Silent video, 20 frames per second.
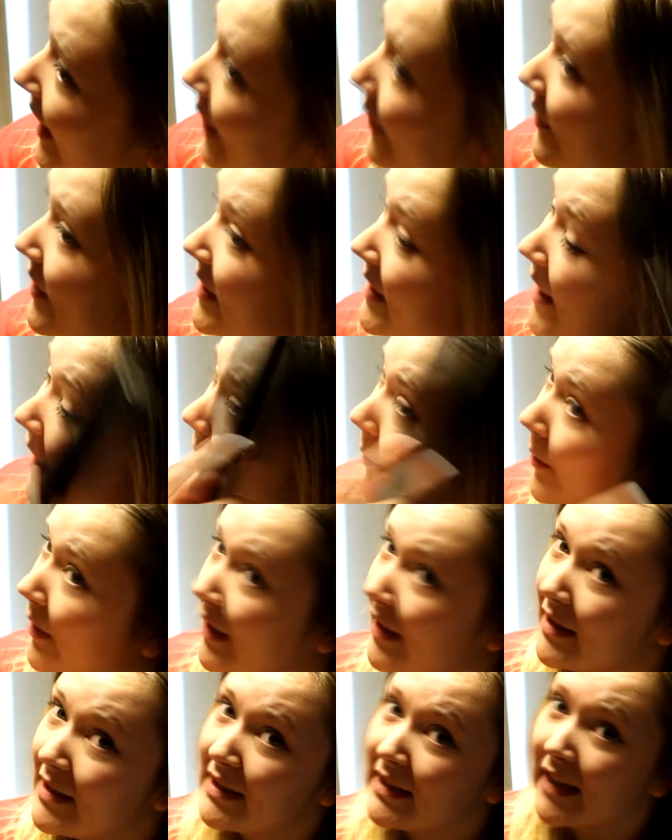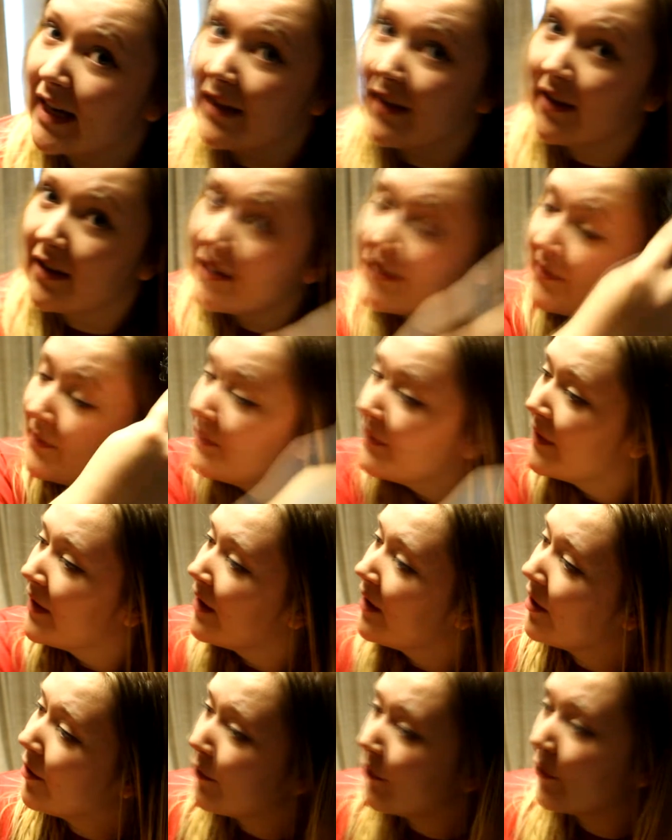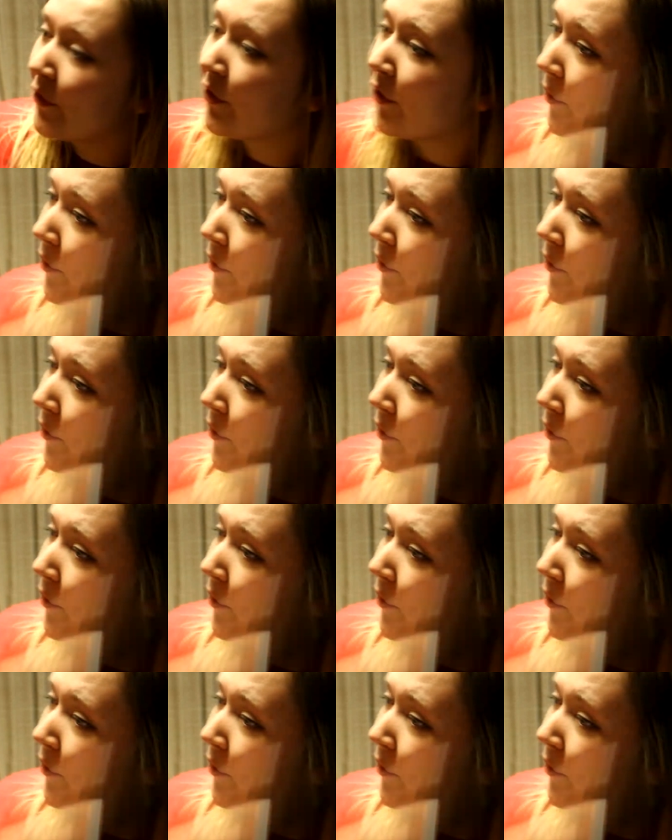have the same class together. We've only